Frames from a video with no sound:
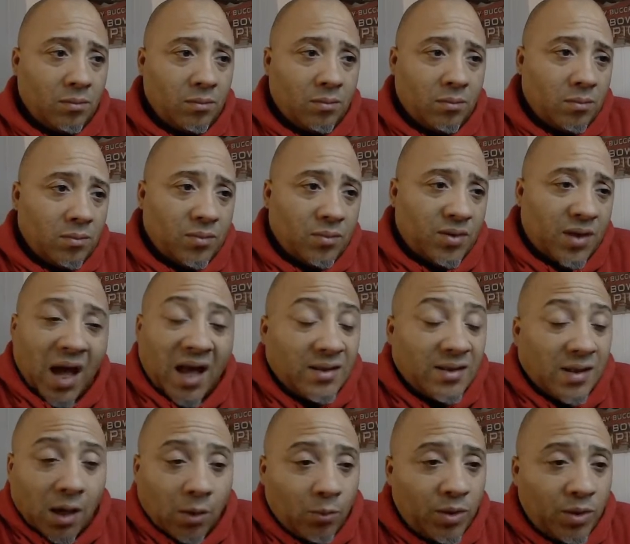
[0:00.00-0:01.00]
that's
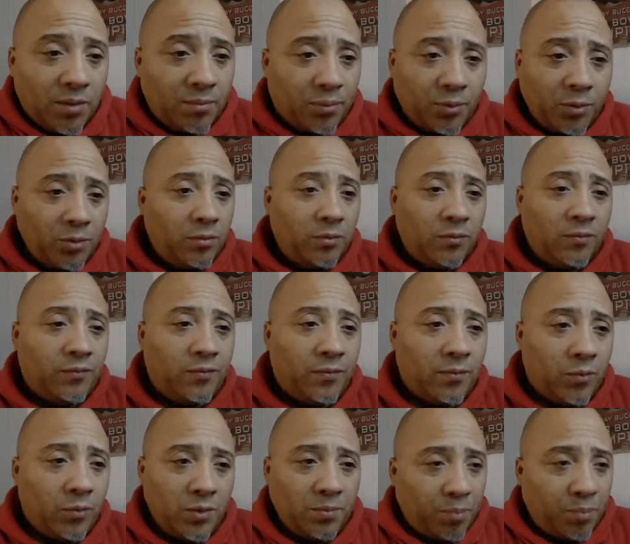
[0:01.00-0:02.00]
how we improve.
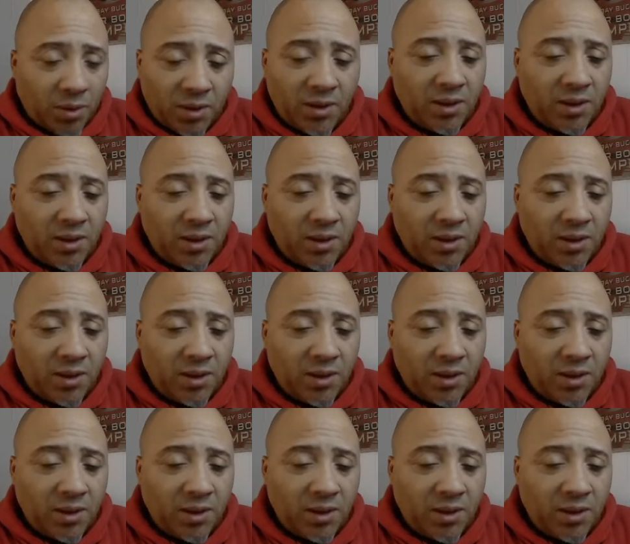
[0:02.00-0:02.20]
We put